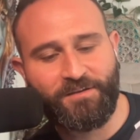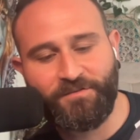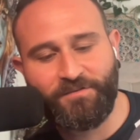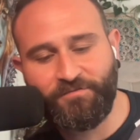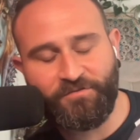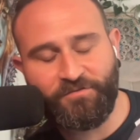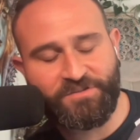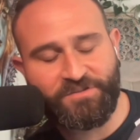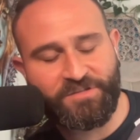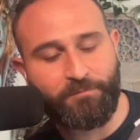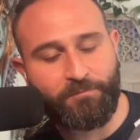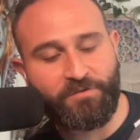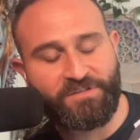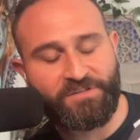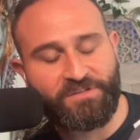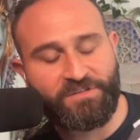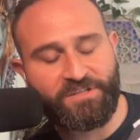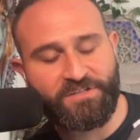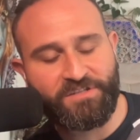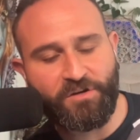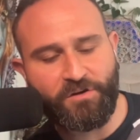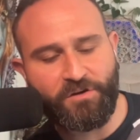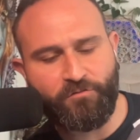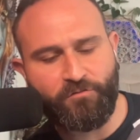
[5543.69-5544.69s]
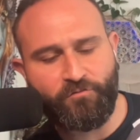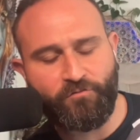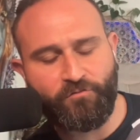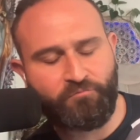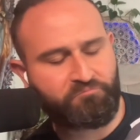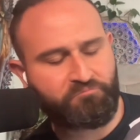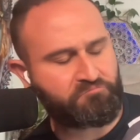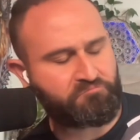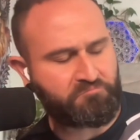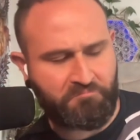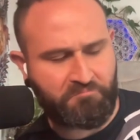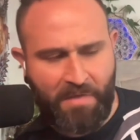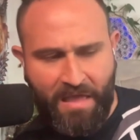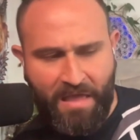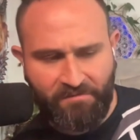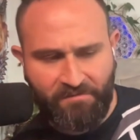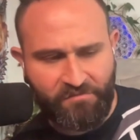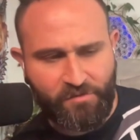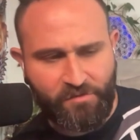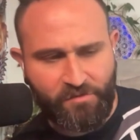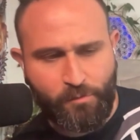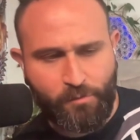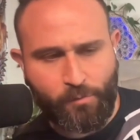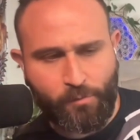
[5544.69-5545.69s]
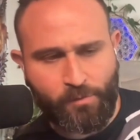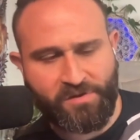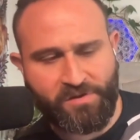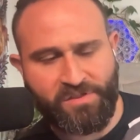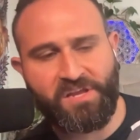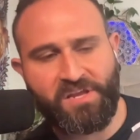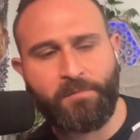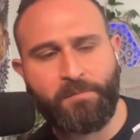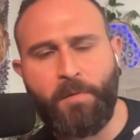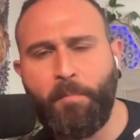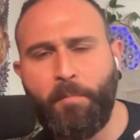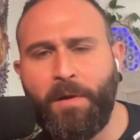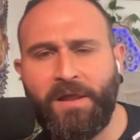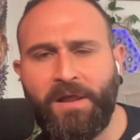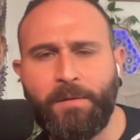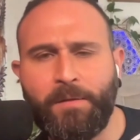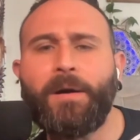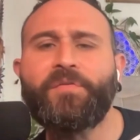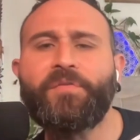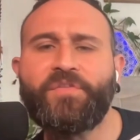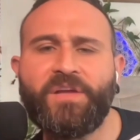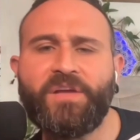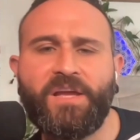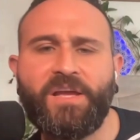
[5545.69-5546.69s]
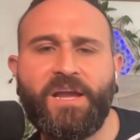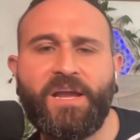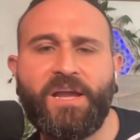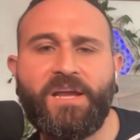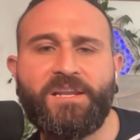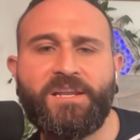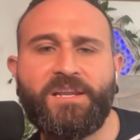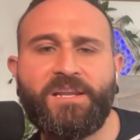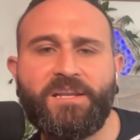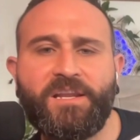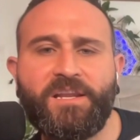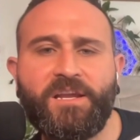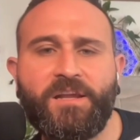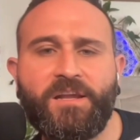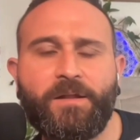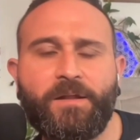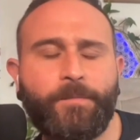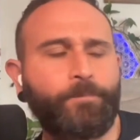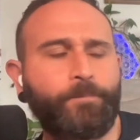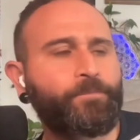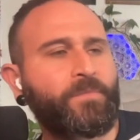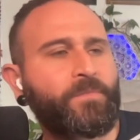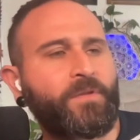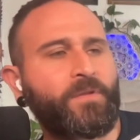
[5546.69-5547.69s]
for some reason, sort of out of nowhere, thinking my mind about the ADD.